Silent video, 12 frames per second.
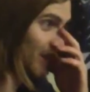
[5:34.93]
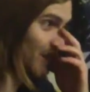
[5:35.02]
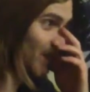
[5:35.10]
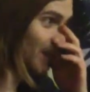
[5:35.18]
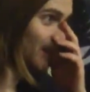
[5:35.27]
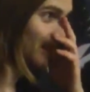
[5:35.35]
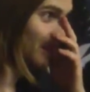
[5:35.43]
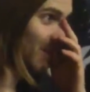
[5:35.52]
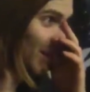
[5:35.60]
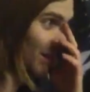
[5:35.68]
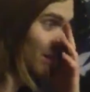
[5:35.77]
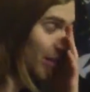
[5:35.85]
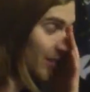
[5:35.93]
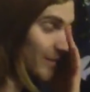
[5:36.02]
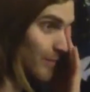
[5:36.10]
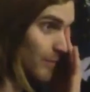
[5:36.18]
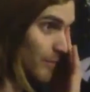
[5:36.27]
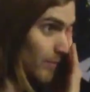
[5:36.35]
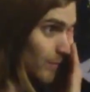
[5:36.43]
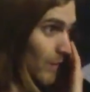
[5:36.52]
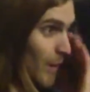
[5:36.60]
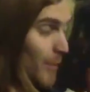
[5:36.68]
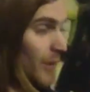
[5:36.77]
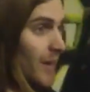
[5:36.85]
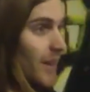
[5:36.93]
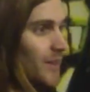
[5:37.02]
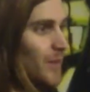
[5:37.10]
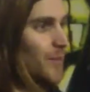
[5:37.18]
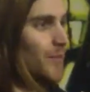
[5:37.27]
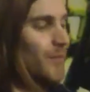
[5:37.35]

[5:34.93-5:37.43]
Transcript: of the question. Like, yeah, I mean, it's a.